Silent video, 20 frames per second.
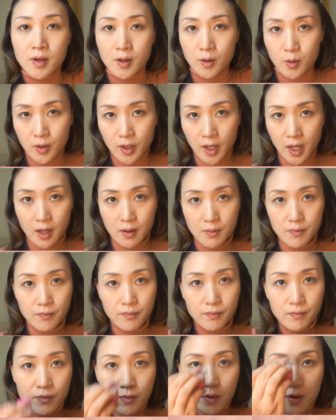Okay,
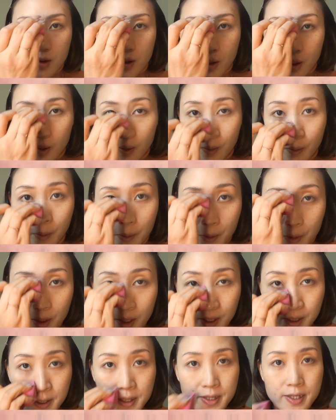so you
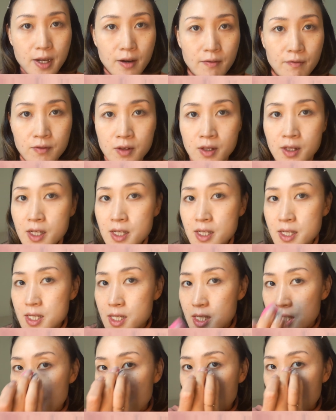can definitely
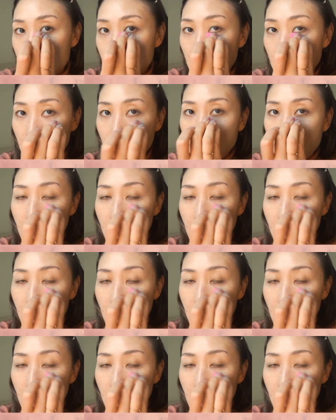see